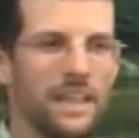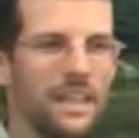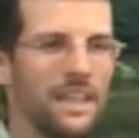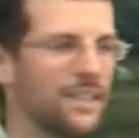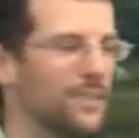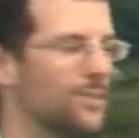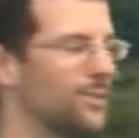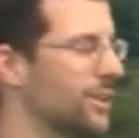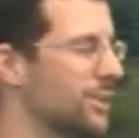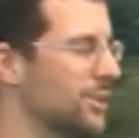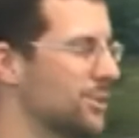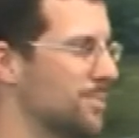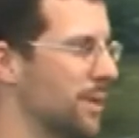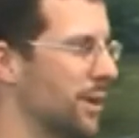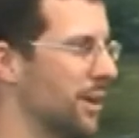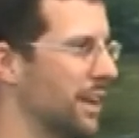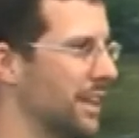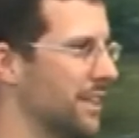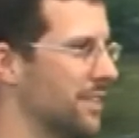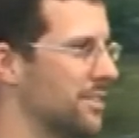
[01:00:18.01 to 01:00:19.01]
need to
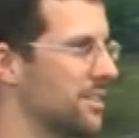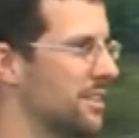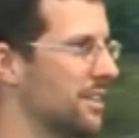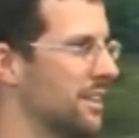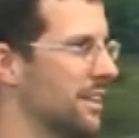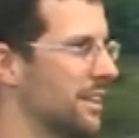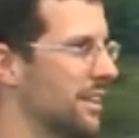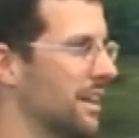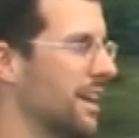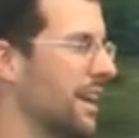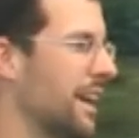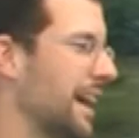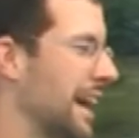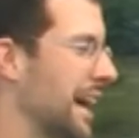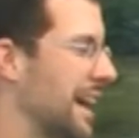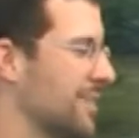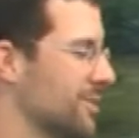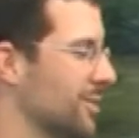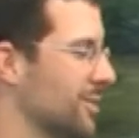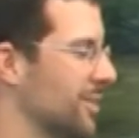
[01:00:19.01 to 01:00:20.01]
experience, and I
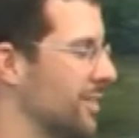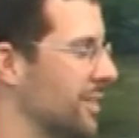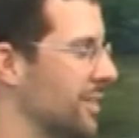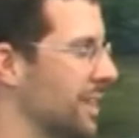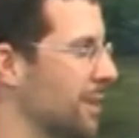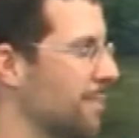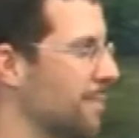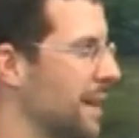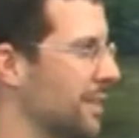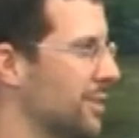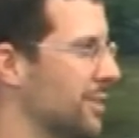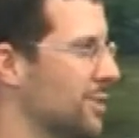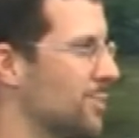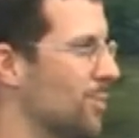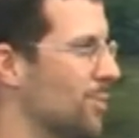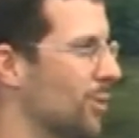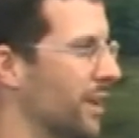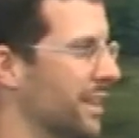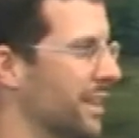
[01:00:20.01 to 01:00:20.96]
ask you to think about this morning.